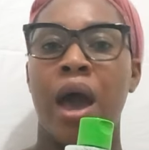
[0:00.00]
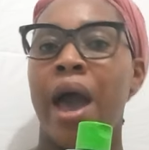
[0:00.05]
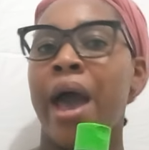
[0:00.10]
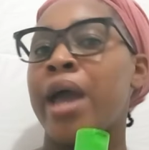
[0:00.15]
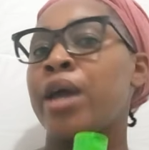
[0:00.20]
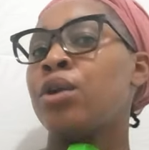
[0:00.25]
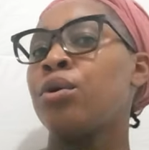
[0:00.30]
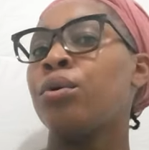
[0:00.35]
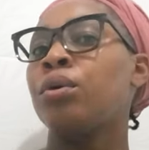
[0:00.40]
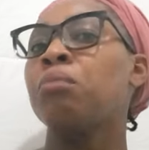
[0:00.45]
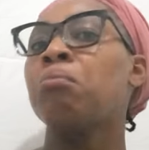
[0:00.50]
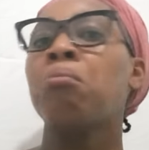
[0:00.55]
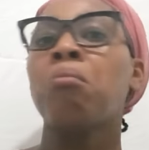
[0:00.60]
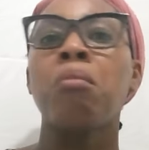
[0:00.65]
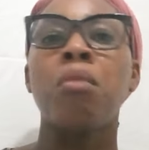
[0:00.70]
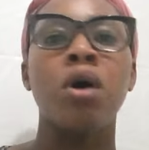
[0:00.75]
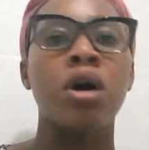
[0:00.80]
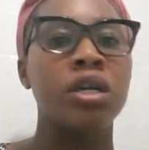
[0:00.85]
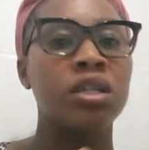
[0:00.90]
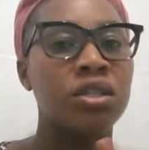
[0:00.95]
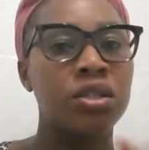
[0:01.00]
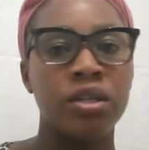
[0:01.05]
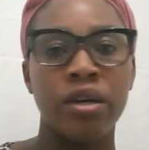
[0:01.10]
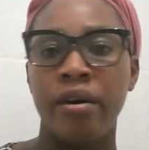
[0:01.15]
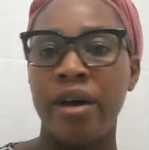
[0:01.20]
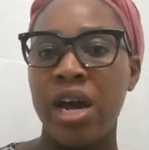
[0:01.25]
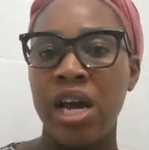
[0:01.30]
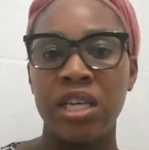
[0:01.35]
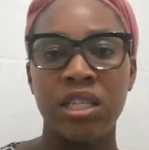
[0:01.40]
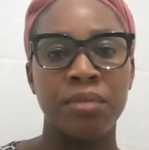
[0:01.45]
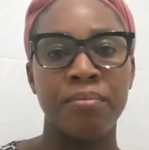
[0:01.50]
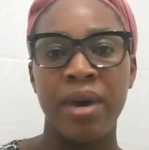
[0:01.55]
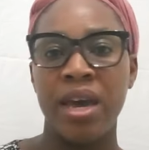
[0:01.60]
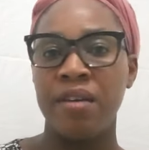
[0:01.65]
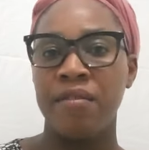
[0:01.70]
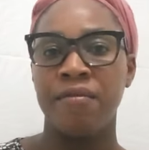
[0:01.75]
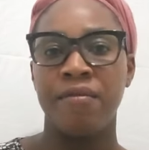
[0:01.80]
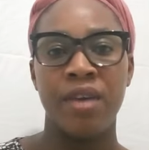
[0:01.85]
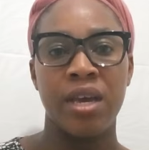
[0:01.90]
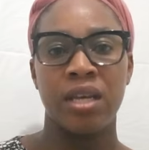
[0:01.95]
I don't moisturize
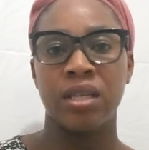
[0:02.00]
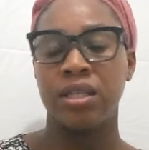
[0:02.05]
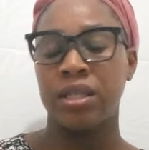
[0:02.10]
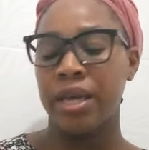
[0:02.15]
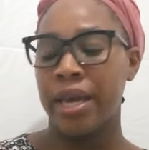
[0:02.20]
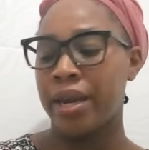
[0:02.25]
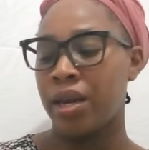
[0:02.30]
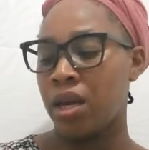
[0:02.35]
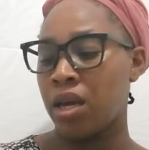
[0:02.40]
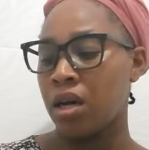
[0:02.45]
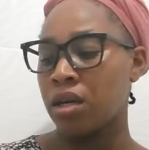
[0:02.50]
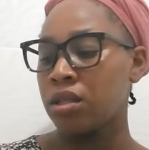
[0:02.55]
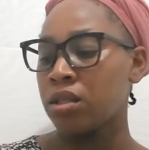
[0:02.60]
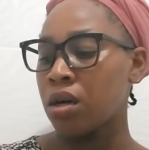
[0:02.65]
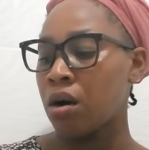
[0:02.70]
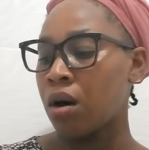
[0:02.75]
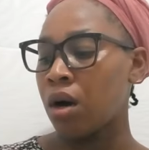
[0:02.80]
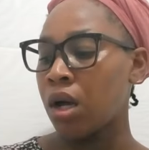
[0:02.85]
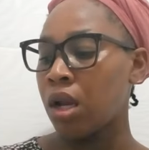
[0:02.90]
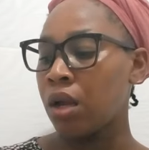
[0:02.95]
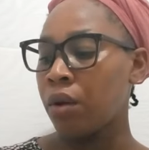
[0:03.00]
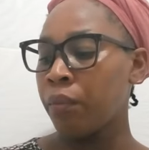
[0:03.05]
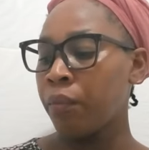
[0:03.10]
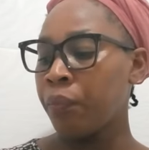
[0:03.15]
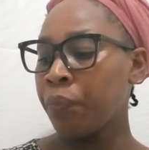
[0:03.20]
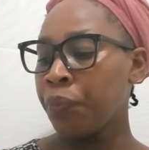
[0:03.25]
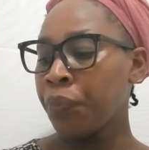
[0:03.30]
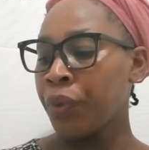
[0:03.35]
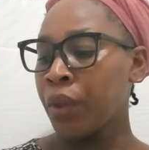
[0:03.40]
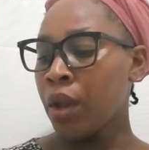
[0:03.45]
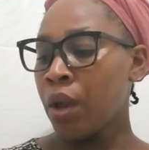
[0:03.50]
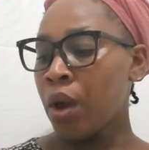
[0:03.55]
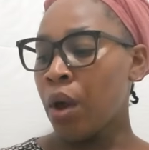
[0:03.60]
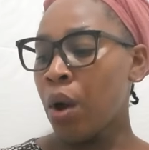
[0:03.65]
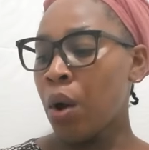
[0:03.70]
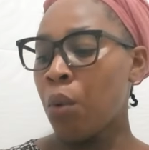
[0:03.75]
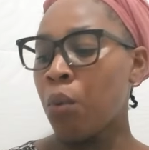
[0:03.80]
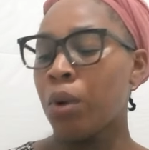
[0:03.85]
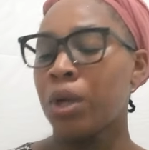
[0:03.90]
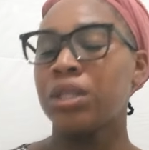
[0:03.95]
my face any at all,
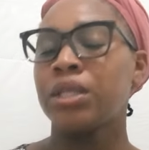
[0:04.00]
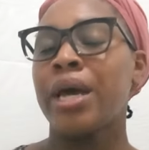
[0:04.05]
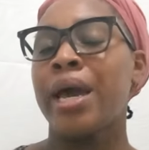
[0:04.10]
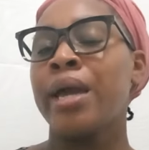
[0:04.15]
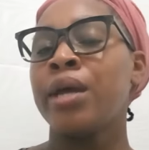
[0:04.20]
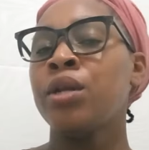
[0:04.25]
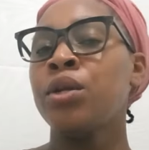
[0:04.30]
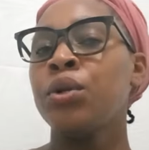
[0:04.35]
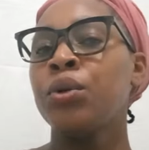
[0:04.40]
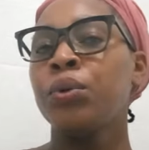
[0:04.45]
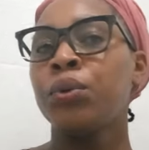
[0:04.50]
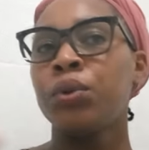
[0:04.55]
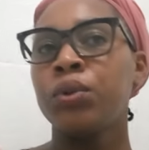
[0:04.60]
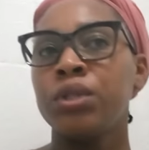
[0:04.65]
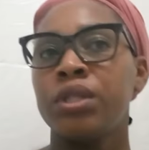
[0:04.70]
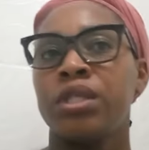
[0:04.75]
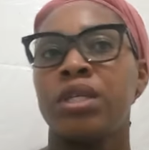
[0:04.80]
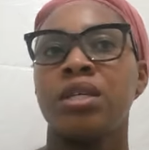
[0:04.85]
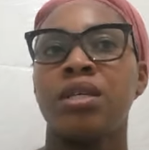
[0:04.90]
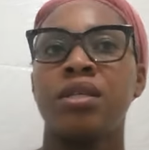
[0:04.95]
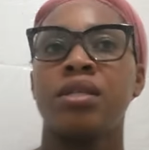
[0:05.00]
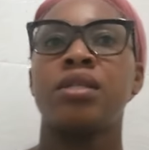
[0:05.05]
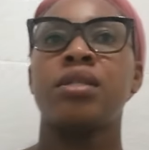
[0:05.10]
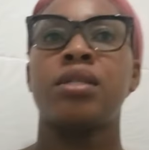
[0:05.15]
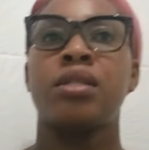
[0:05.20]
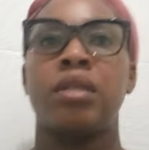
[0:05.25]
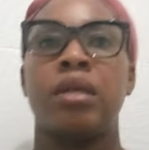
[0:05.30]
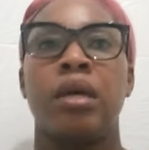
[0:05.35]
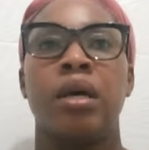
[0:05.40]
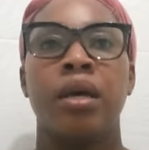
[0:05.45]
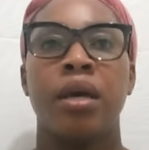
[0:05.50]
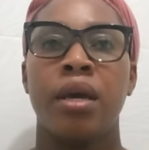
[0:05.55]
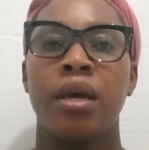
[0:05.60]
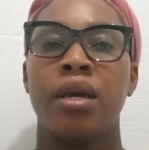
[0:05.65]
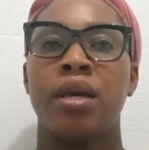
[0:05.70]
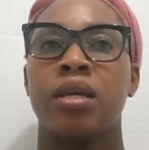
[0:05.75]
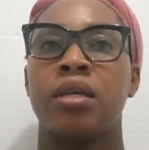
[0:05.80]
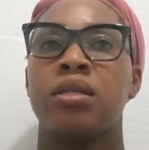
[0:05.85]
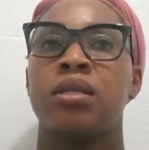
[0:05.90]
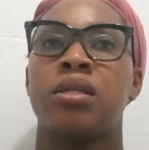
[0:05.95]
what I notice
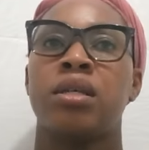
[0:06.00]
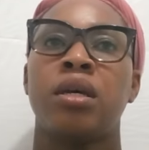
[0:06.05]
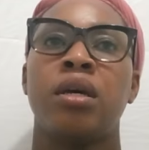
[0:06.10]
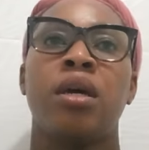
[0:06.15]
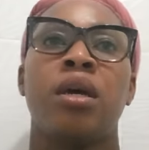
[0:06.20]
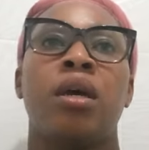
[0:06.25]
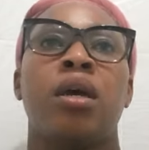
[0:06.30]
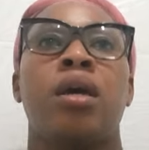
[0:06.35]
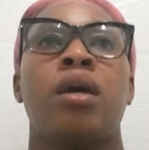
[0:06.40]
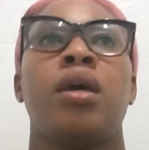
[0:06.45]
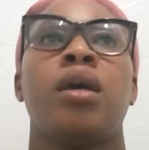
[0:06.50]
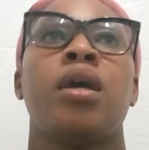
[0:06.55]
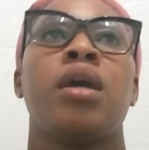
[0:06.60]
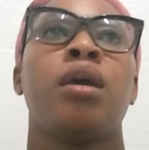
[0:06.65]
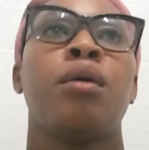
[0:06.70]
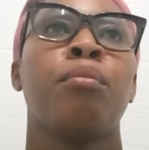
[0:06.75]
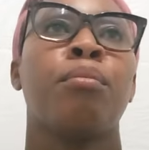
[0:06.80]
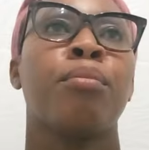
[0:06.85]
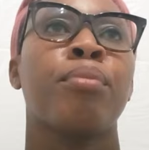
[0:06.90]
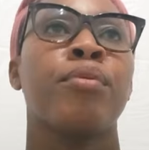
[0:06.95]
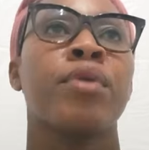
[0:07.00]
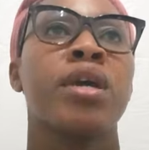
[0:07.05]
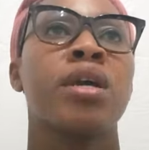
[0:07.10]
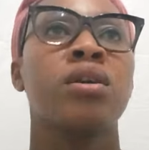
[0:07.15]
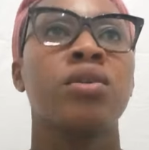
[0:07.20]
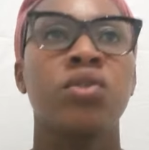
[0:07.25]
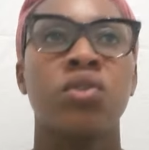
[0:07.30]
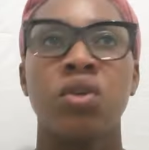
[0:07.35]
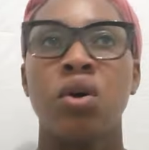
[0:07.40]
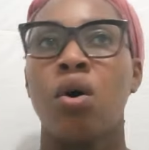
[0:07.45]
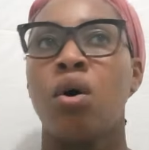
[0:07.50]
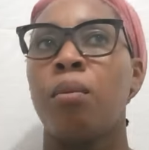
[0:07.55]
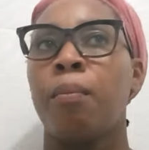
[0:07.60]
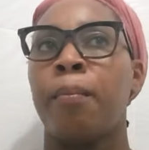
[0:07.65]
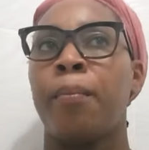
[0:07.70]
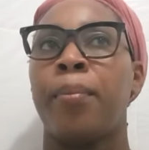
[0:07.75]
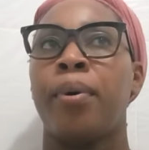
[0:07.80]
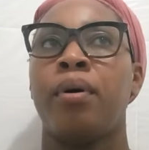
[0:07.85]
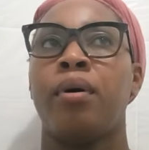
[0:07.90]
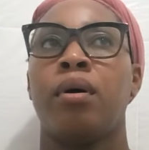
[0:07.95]
is it brings
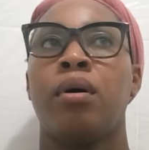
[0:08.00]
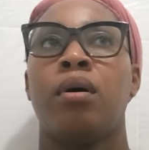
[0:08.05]
up